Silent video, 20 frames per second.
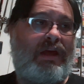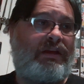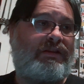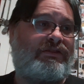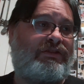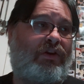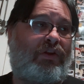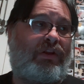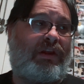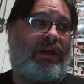
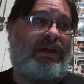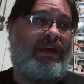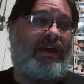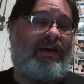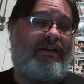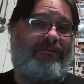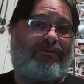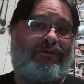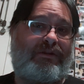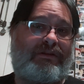So like,
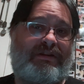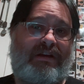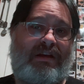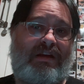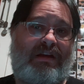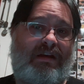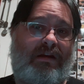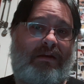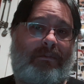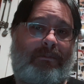every
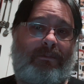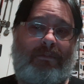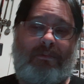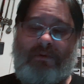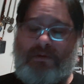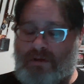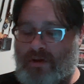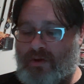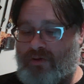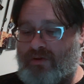time
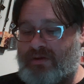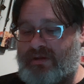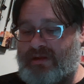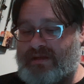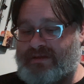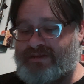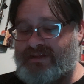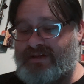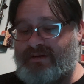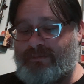I'll
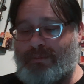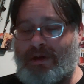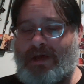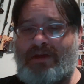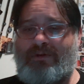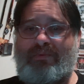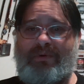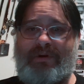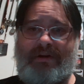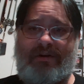listen to
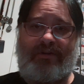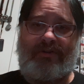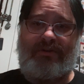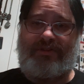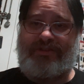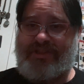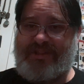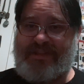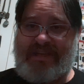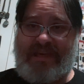Mind Reader and
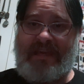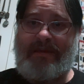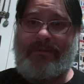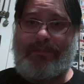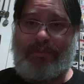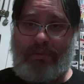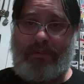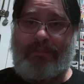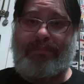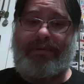just
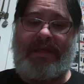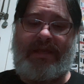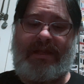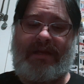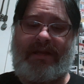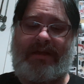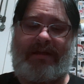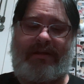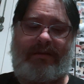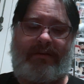keep
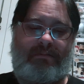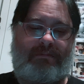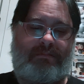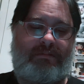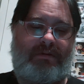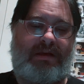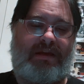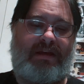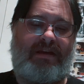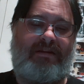repeating it,
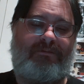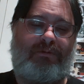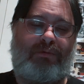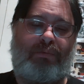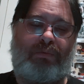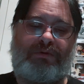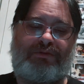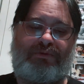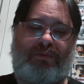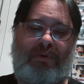like, every
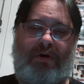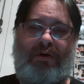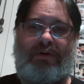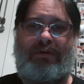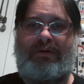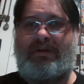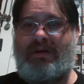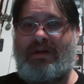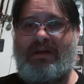once in a while.